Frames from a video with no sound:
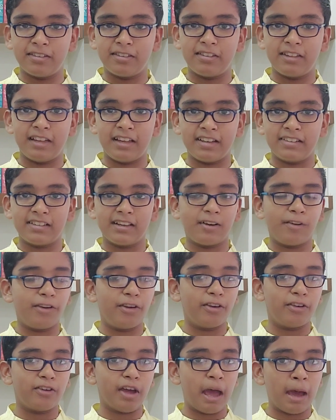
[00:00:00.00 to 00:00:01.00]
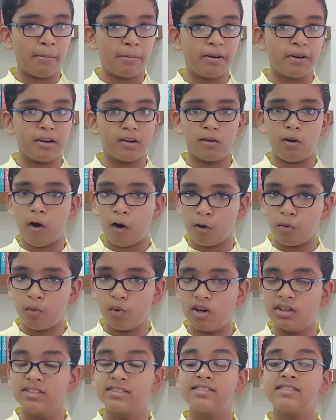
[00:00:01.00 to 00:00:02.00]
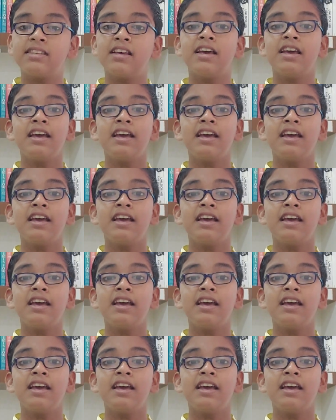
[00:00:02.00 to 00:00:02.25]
things are going to happen at Hogwarts,